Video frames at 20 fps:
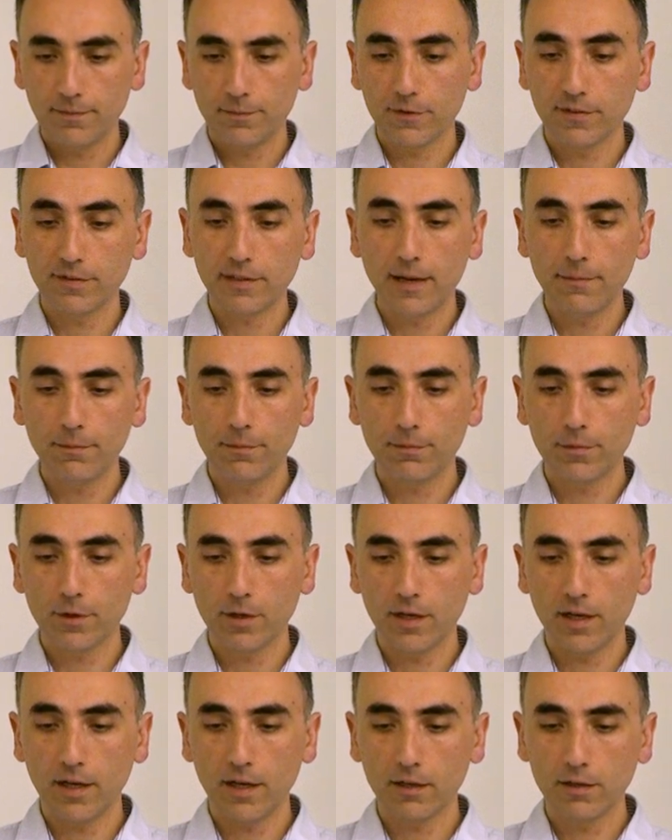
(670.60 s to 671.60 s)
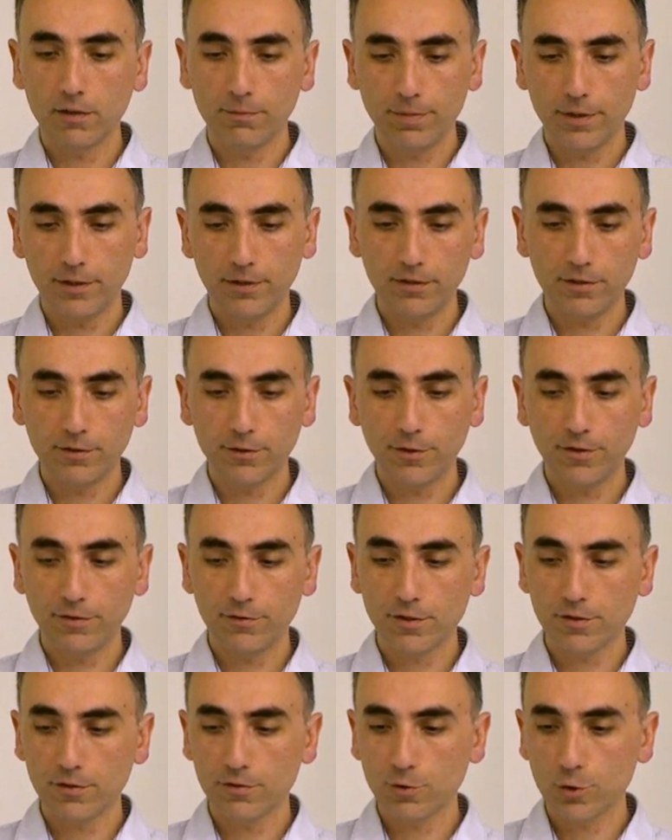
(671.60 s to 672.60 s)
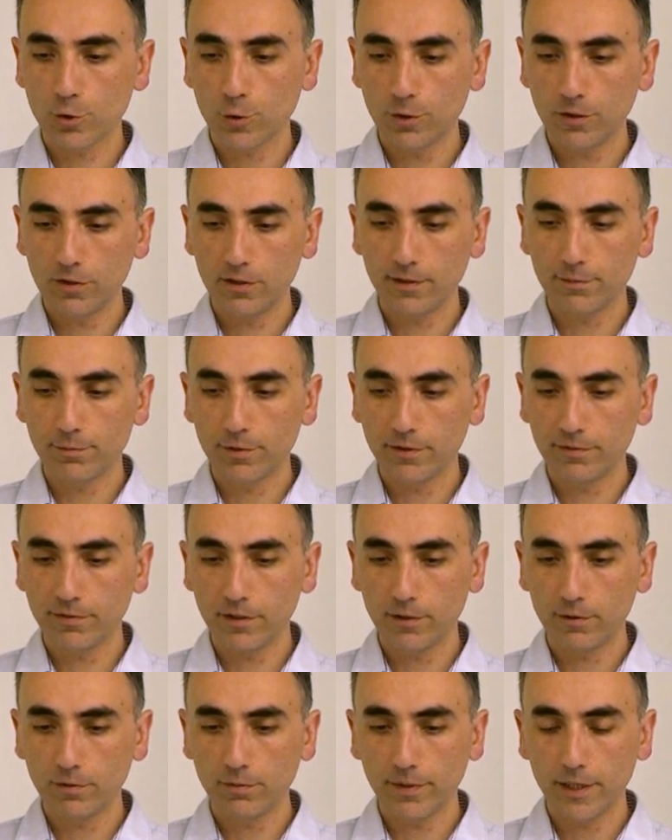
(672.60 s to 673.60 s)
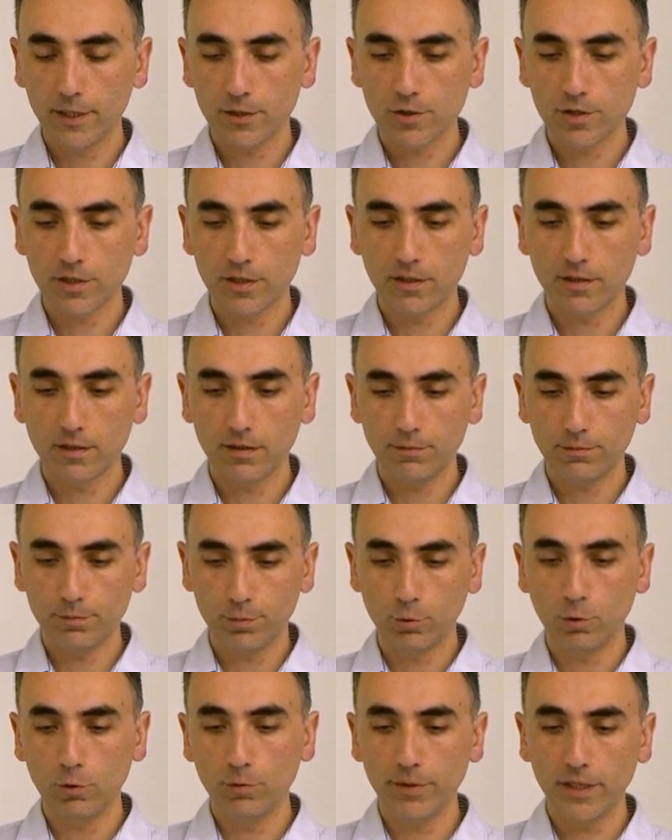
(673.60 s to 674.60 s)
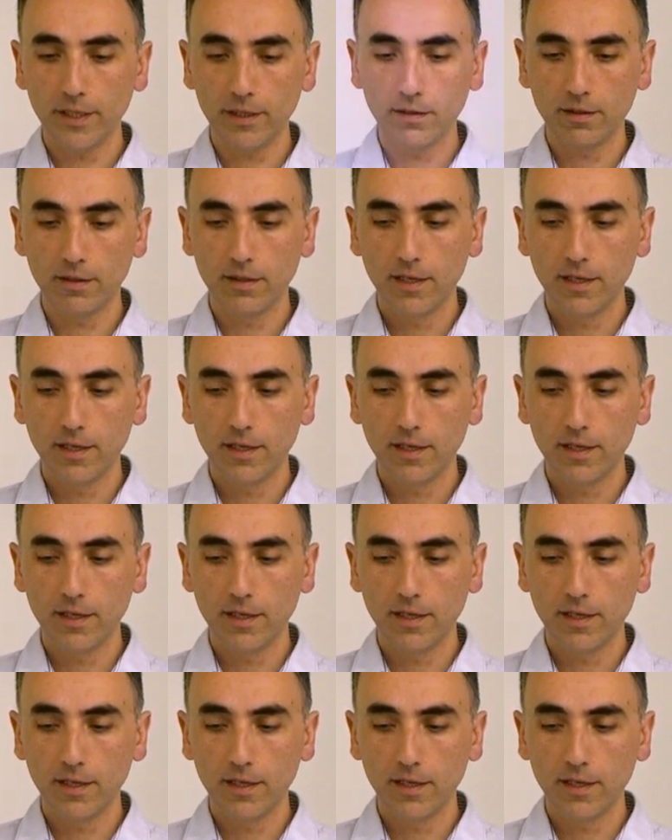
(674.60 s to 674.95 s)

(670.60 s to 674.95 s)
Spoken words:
Some competitors, just shortly, briefly to mention, Pulumi.